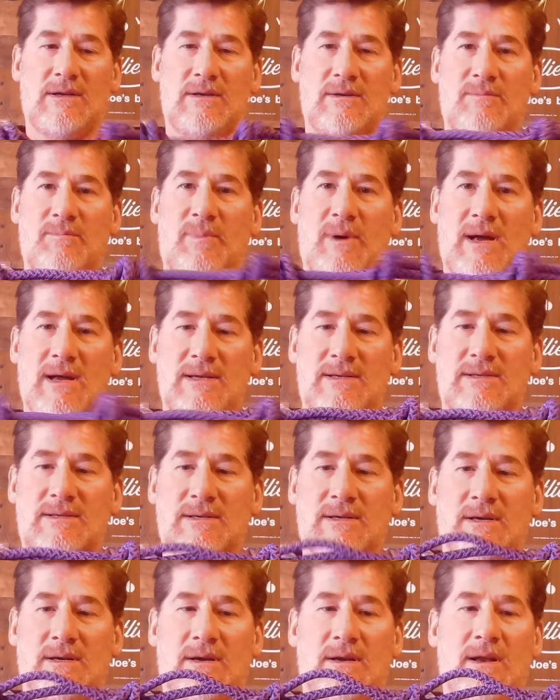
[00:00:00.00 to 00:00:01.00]
these
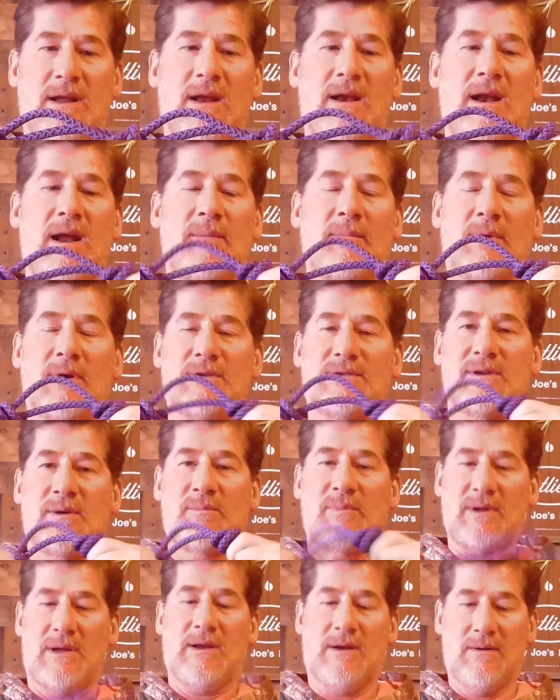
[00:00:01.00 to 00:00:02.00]
bights. And I'm going to
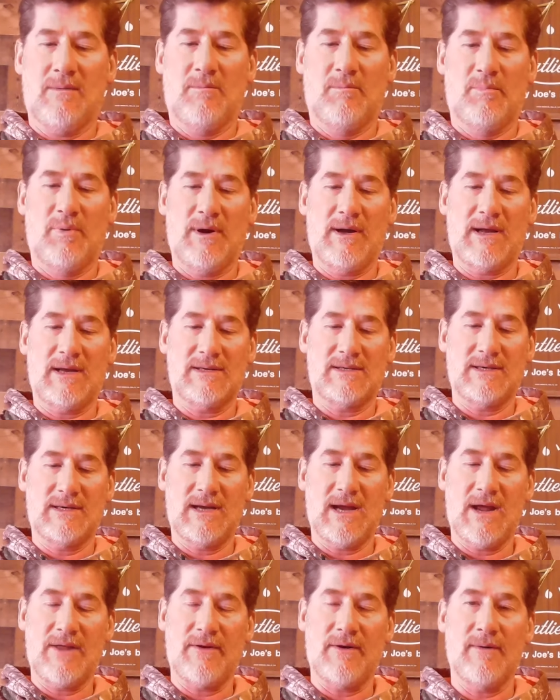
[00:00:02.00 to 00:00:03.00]
simply bring it
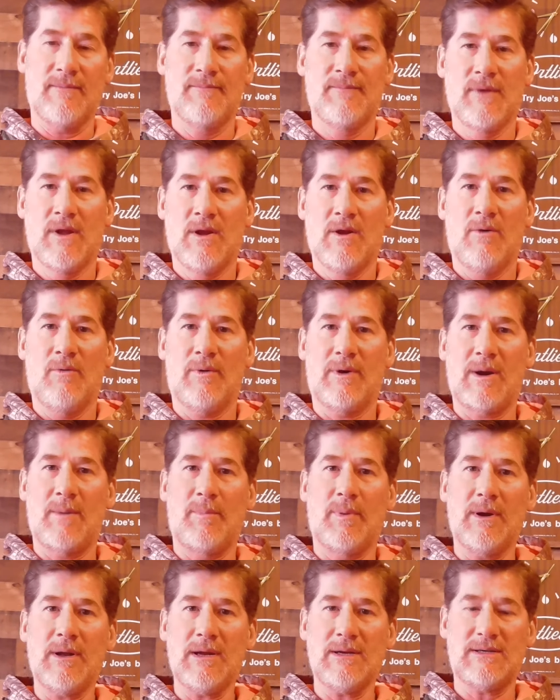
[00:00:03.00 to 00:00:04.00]
together. When I
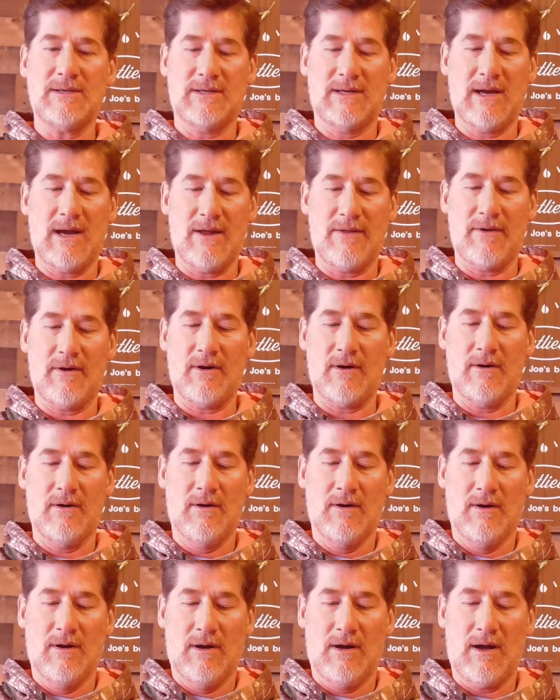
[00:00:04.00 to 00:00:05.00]
bring it together,
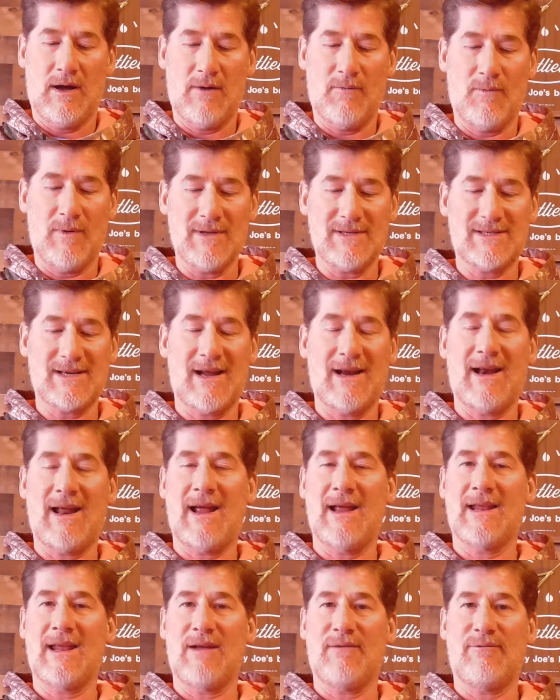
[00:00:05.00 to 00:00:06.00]
on one side
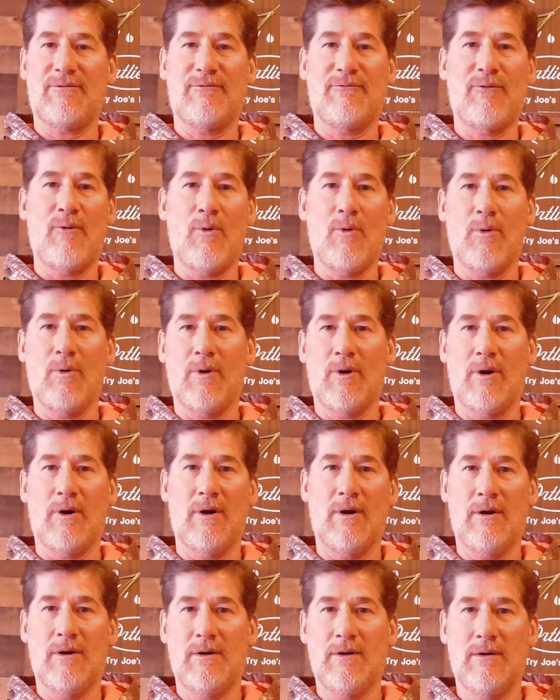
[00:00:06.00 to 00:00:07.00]
I get
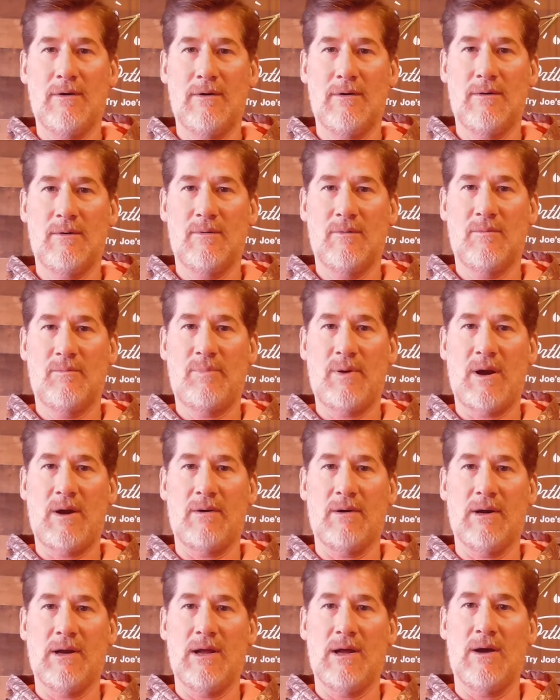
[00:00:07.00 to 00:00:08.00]
four
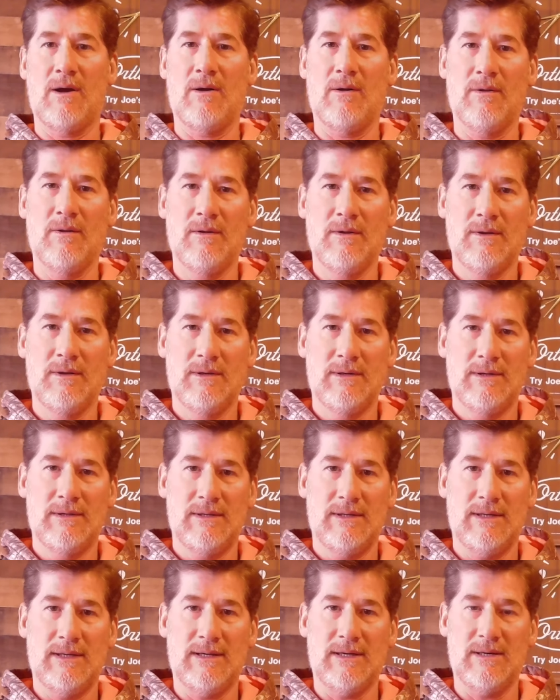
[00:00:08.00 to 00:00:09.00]
parallel
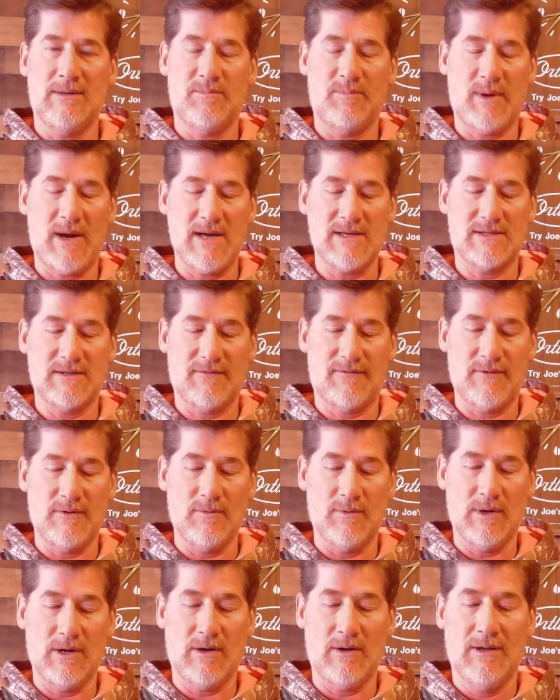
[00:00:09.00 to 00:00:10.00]
uh, bights, if
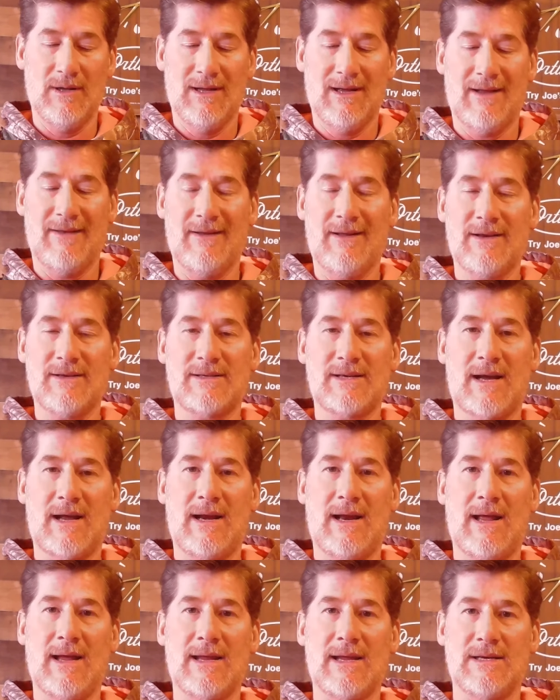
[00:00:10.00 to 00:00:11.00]
you will. On the other
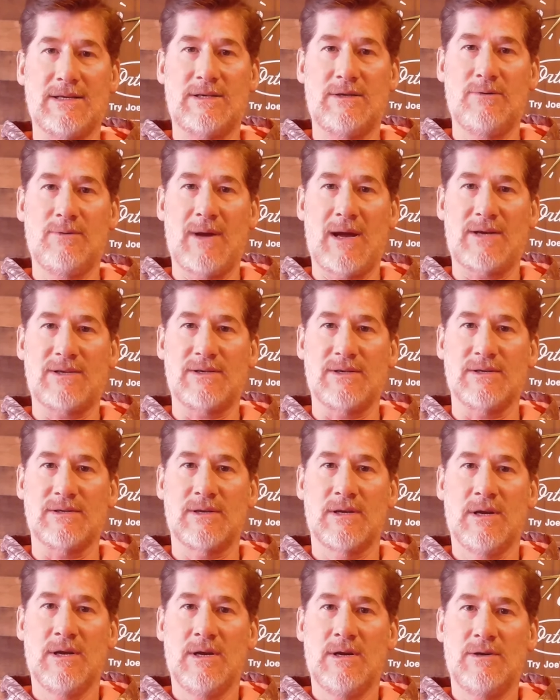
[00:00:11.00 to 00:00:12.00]
side, I get two
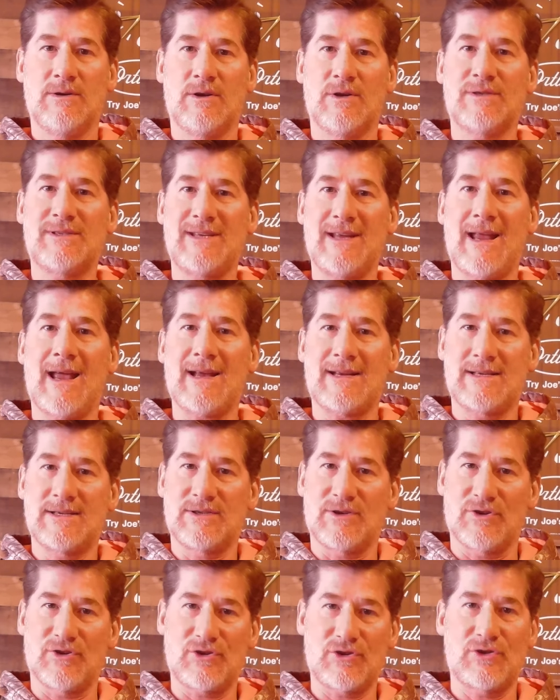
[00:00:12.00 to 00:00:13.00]
x's. Notice the
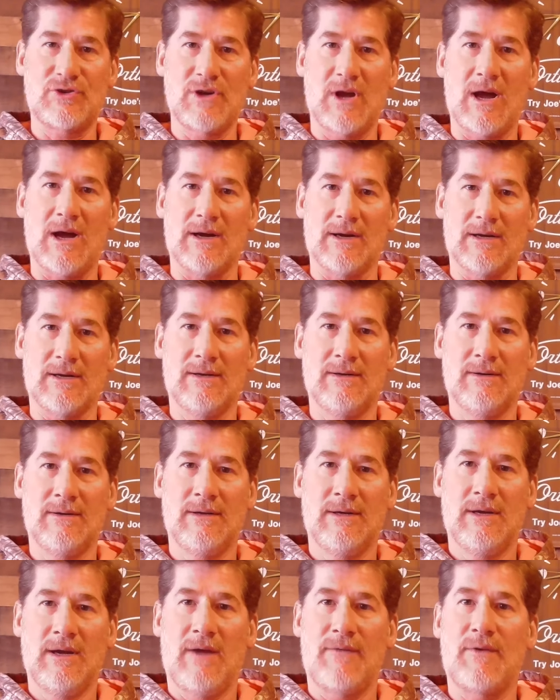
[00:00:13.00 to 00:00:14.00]
x's are snug.
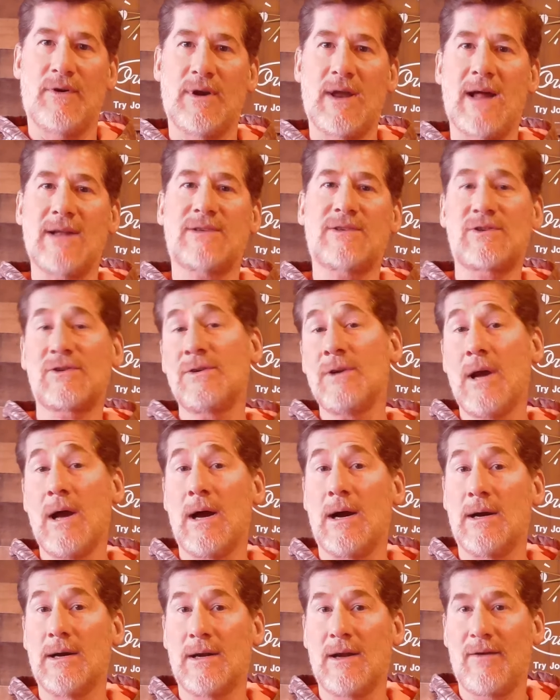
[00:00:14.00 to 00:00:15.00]
They're not
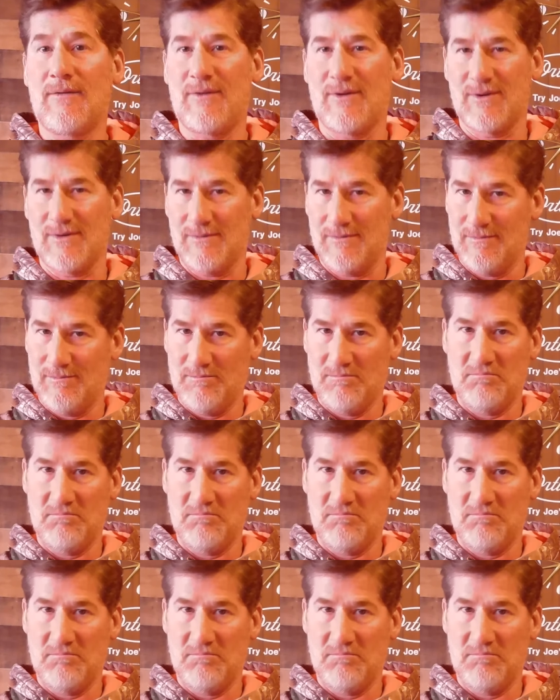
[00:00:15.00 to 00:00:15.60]
snug if they're